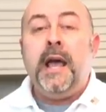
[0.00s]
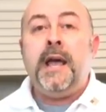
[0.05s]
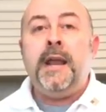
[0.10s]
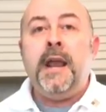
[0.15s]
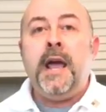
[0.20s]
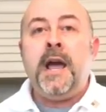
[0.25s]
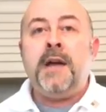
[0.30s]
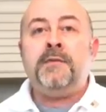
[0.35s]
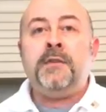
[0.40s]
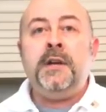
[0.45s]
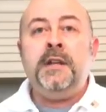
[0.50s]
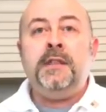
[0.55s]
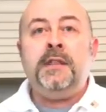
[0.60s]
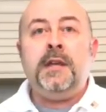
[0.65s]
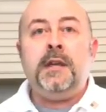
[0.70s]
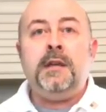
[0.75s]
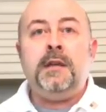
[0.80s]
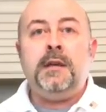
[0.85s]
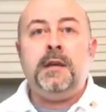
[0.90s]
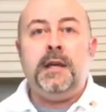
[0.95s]
and
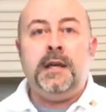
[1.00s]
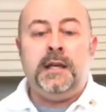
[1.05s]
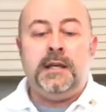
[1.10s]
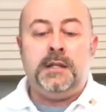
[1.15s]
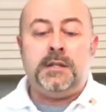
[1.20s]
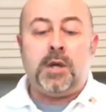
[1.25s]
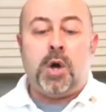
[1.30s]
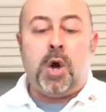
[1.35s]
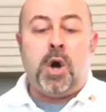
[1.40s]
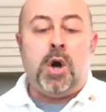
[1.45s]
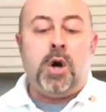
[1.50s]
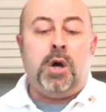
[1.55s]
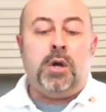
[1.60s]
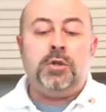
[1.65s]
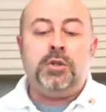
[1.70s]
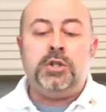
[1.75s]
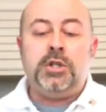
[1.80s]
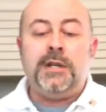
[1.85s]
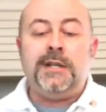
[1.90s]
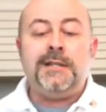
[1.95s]
everything is
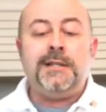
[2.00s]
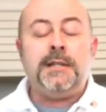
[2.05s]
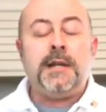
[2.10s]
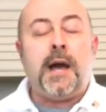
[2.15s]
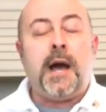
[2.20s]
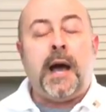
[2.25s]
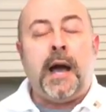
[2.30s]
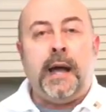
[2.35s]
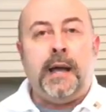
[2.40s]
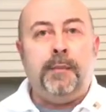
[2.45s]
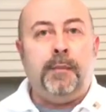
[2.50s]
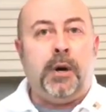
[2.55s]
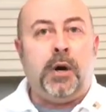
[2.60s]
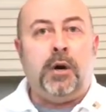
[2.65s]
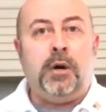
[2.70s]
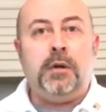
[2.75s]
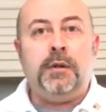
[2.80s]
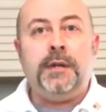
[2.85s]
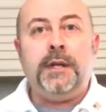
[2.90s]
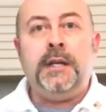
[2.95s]
all just
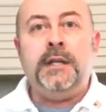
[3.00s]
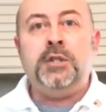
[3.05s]
eyeballed.